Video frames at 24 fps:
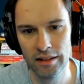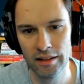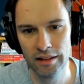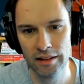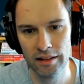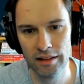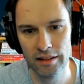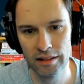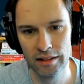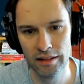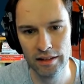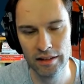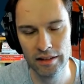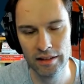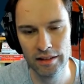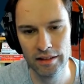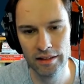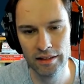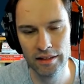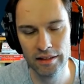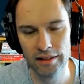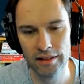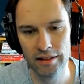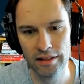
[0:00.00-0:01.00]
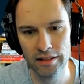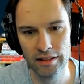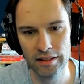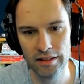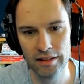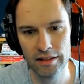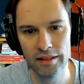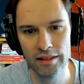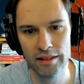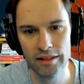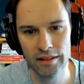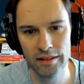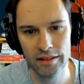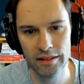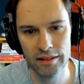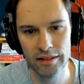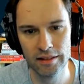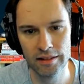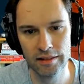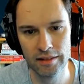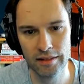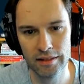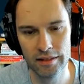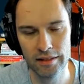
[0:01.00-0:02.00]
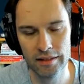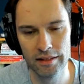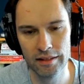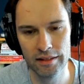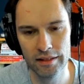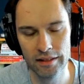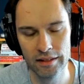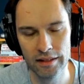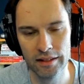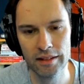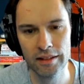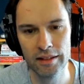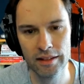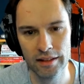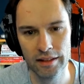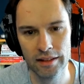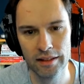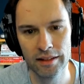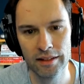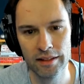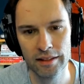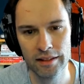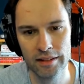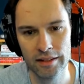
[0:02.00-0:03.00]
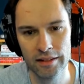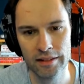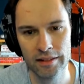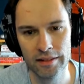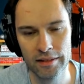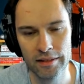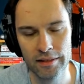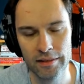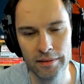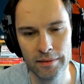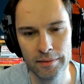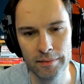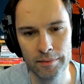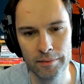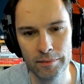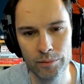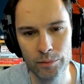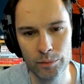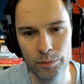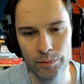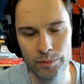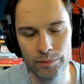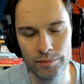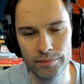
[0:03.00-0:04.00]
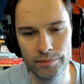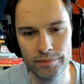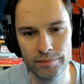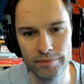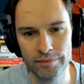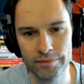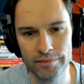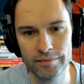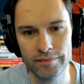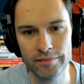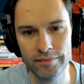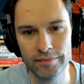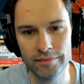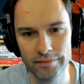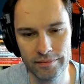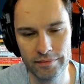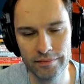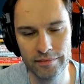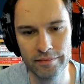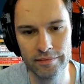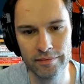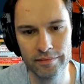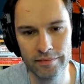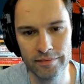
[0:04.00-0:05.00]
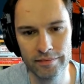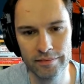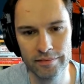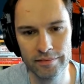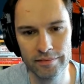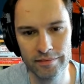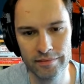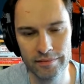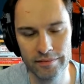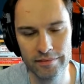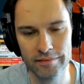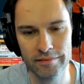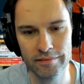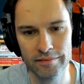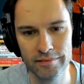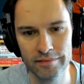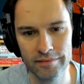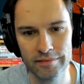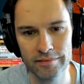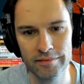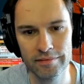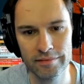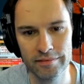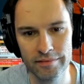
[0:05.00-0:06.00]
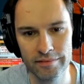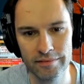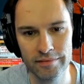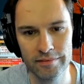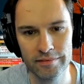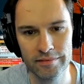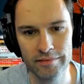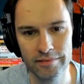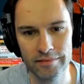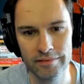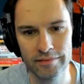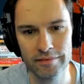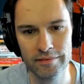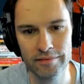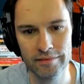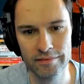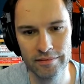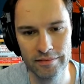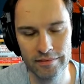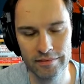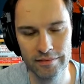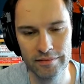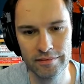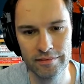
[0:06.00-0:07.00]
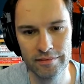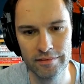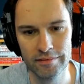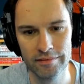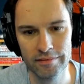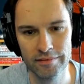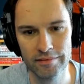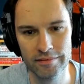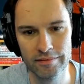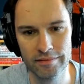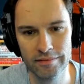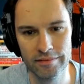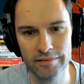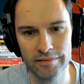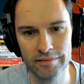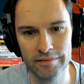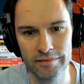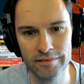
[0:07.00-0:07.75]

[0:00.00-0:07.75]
The person shown says nothing.